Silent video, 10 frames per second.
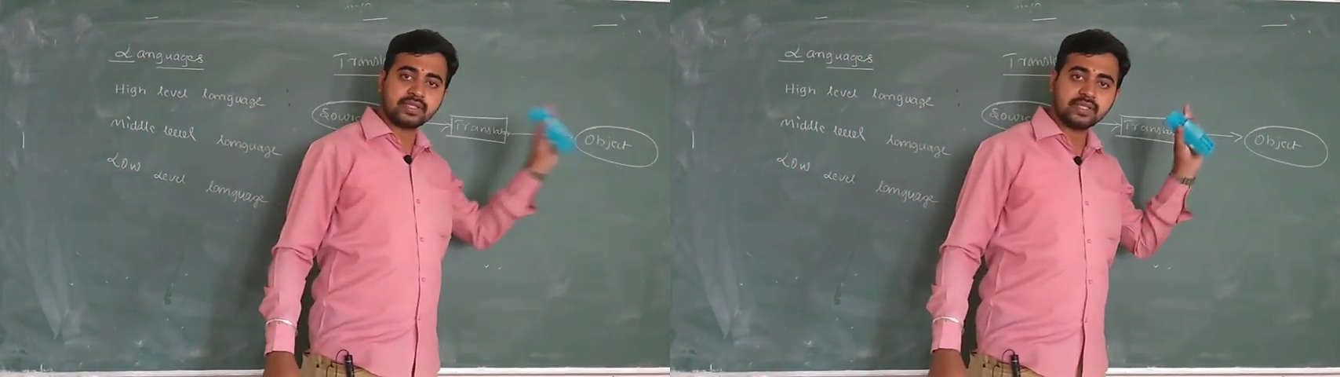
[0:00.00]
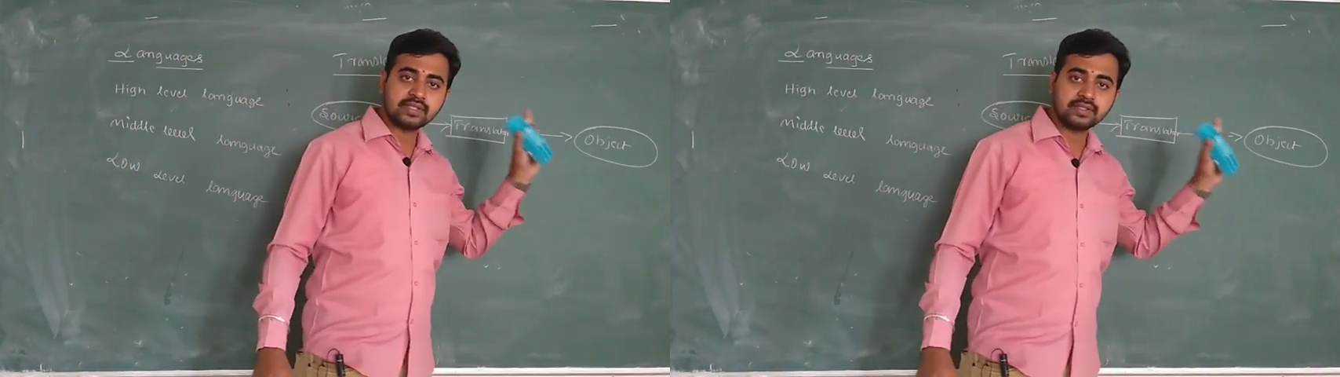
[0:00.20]

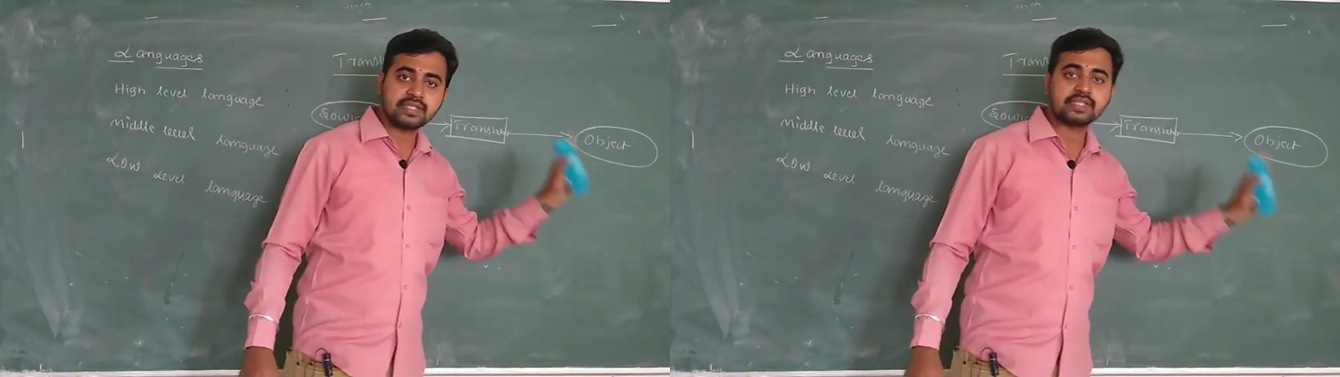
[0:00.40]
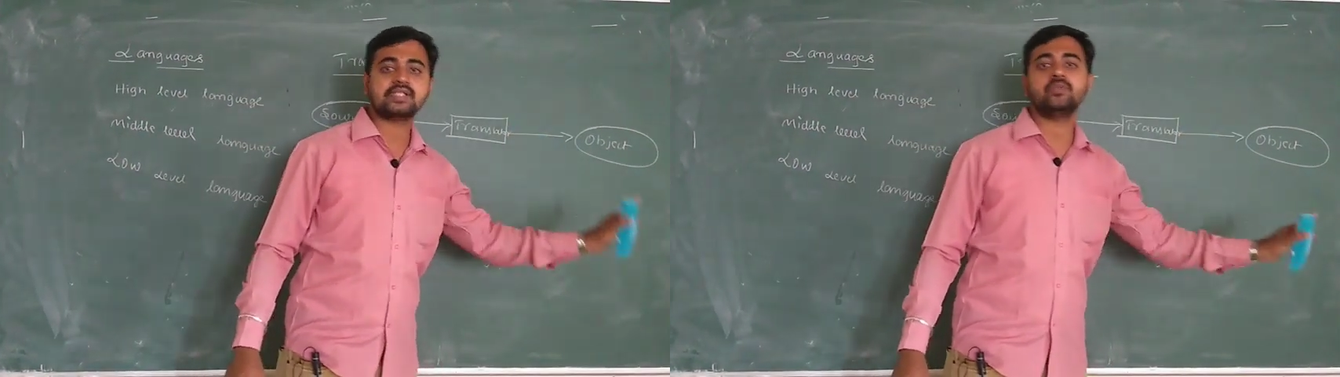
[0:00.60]
is
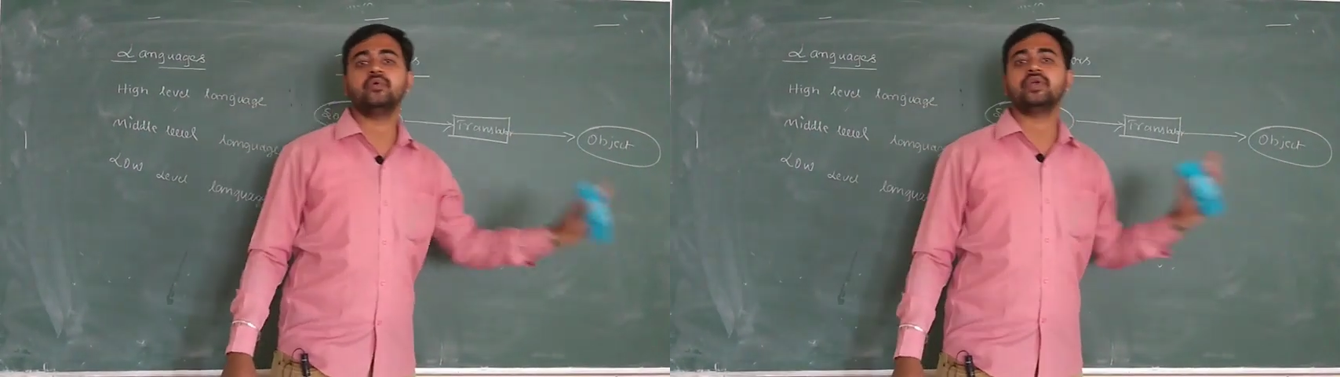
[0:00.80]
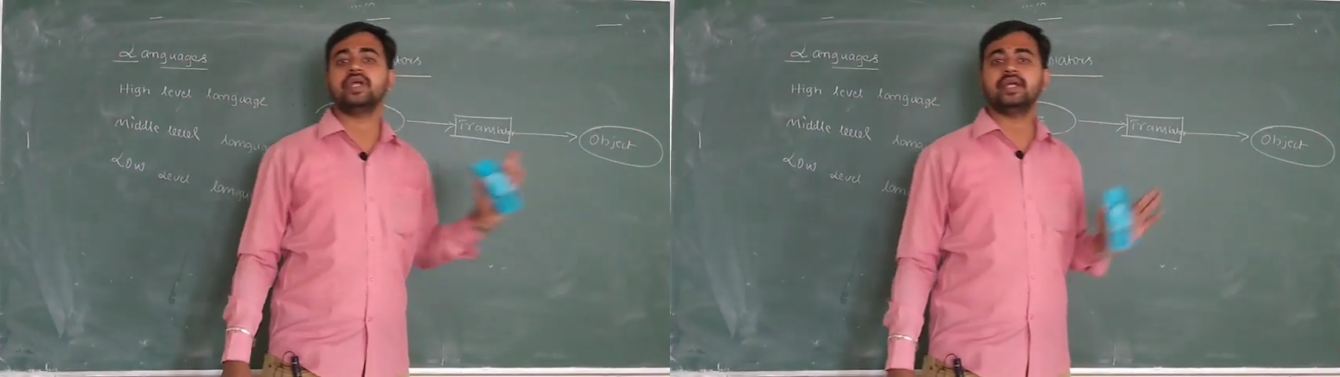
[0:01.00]
system
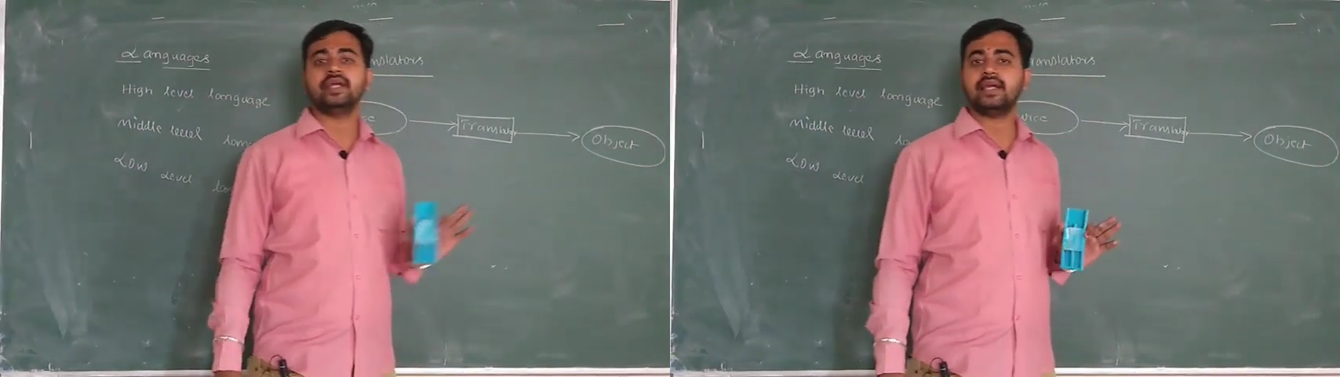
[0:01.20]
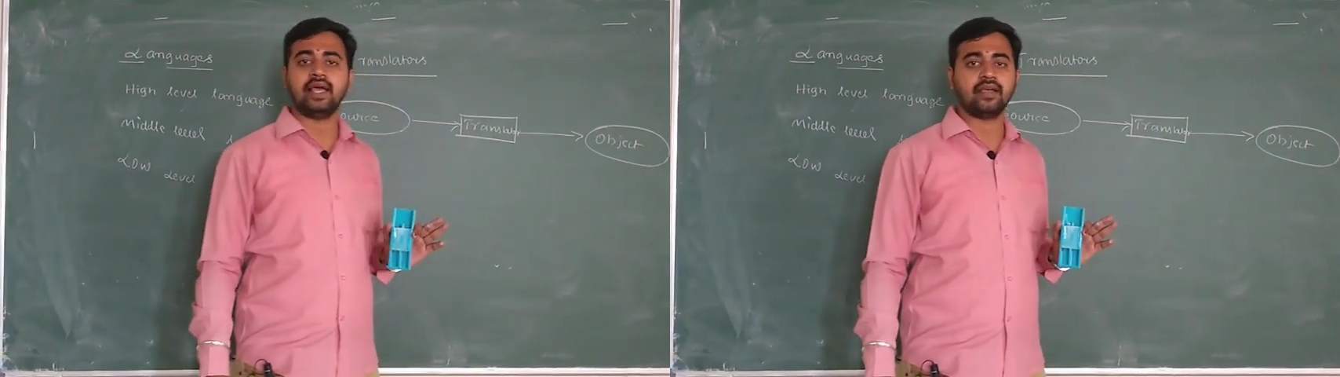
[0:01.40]

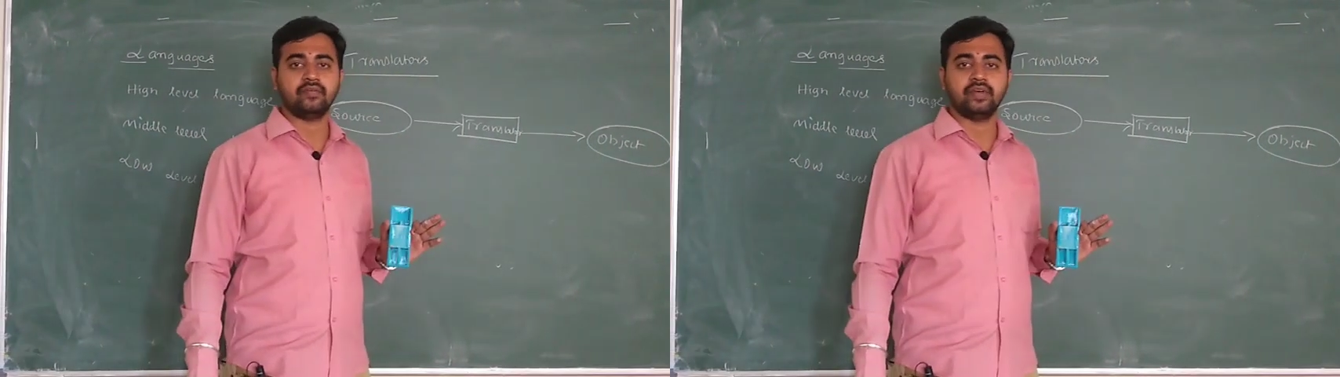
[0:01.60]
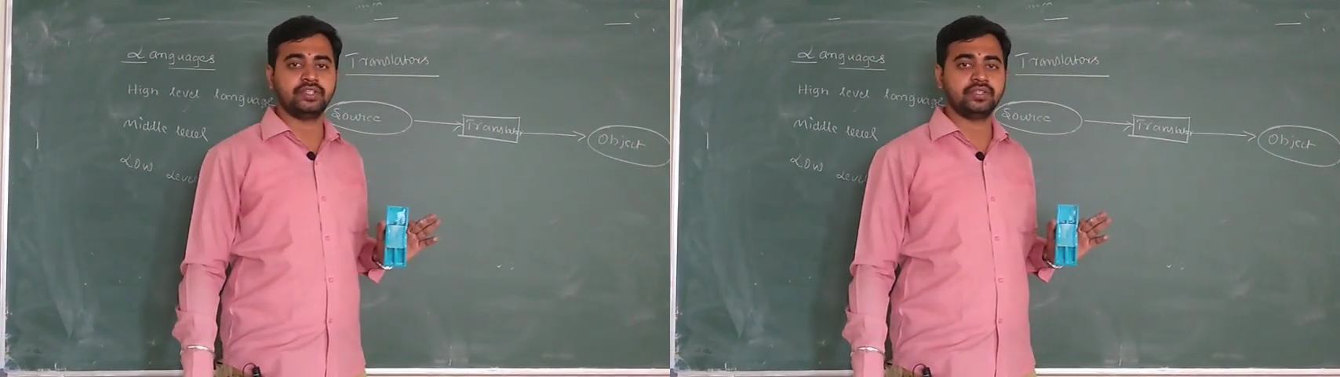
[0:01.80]
oriented
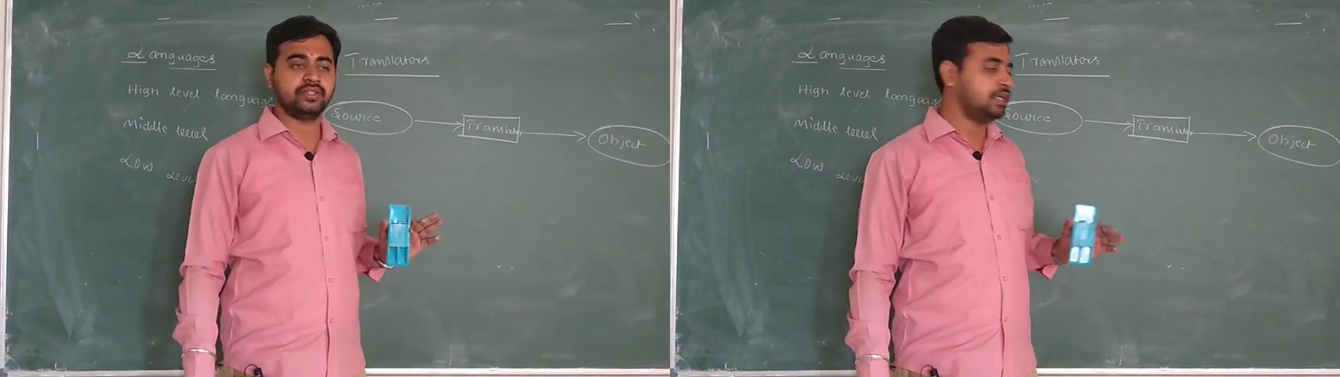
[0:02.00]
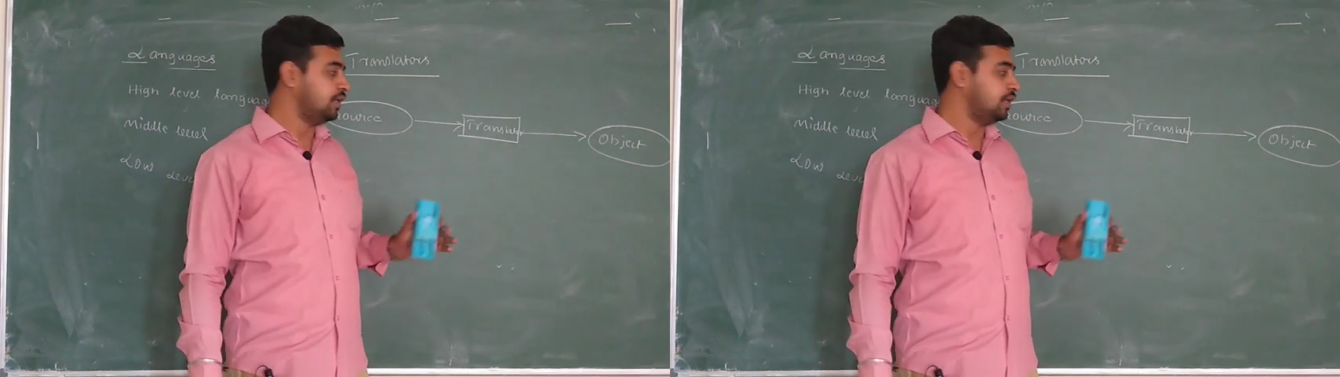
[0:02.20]
language.